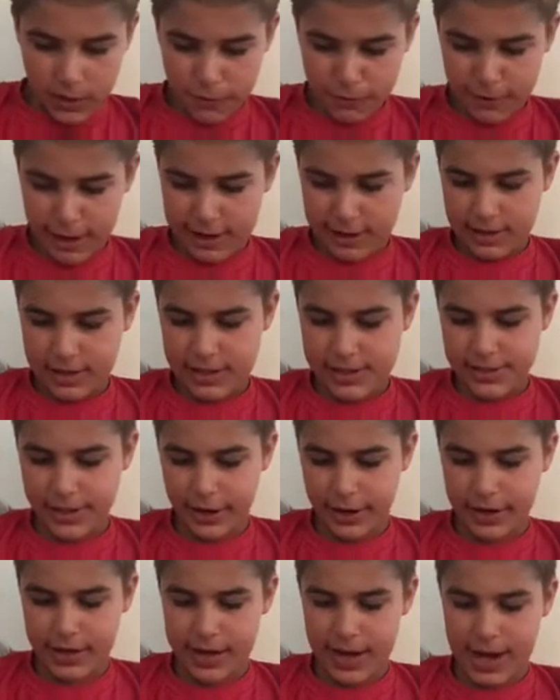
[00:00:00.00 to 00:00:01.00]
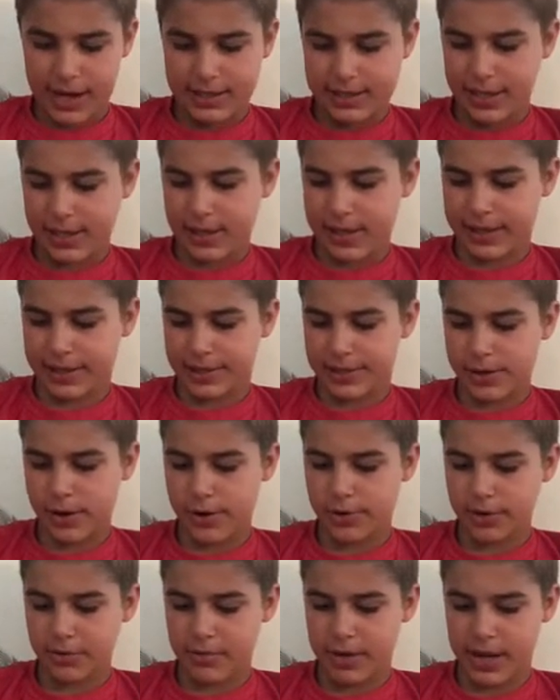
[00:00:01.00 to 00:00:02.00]
Fregley started acting like a
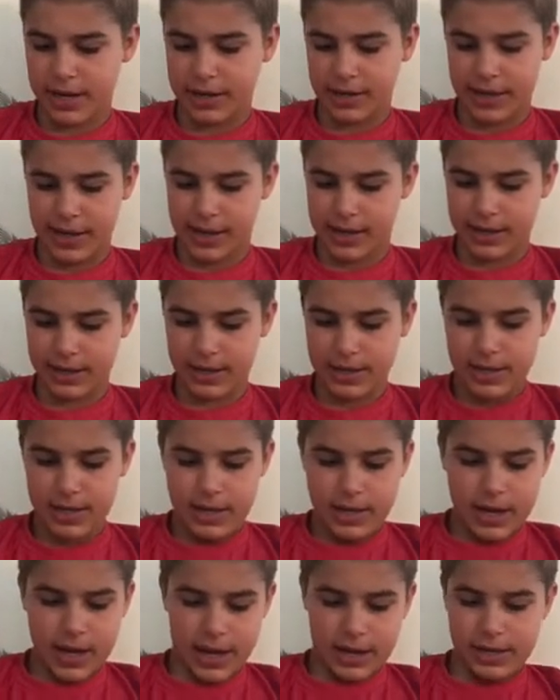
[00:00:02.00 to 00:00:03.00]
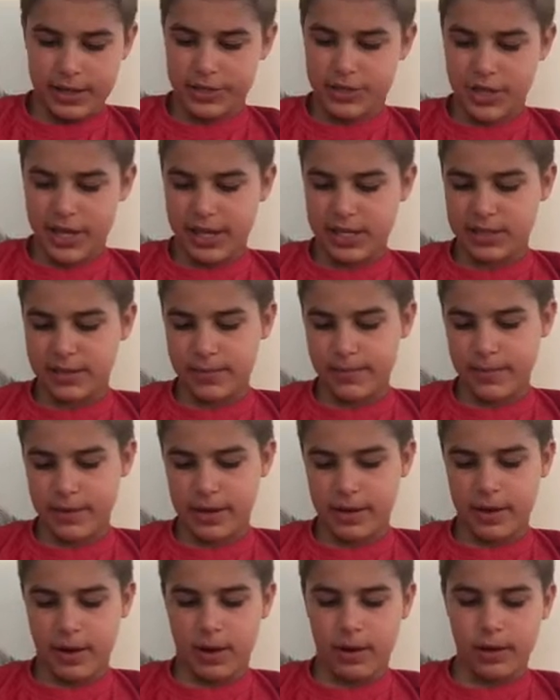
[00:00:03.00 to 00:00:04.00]
total maniac, and he chased
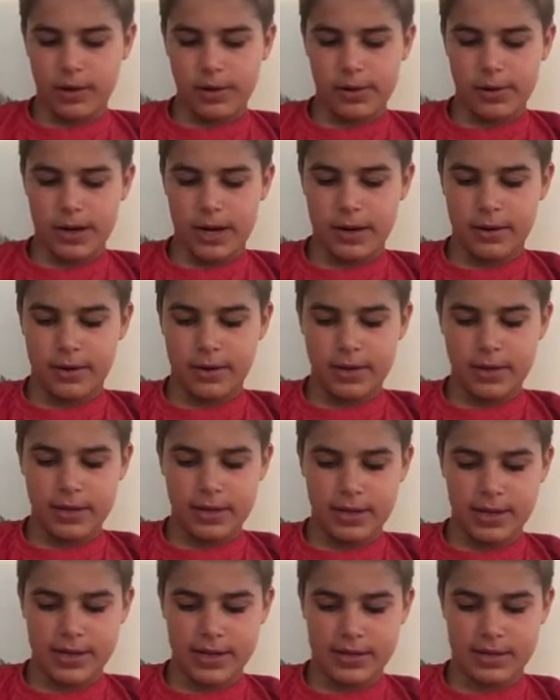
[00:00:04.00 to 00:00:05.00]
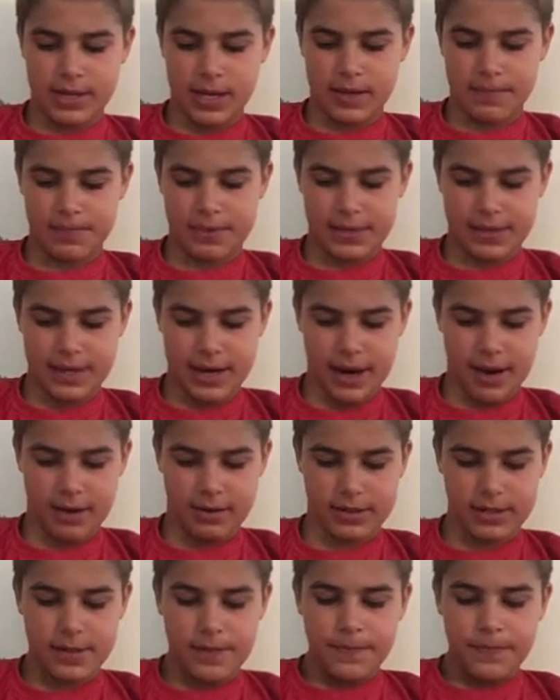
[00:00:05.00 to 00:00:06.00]
me all around his
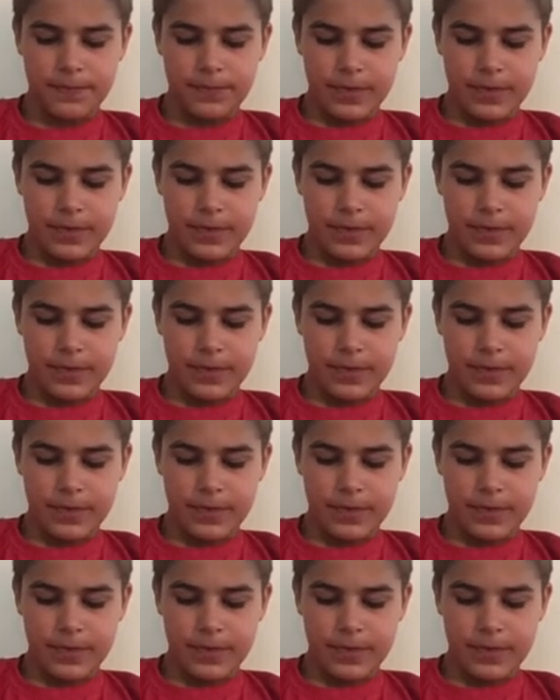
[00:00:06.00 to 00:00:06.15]
upstairs.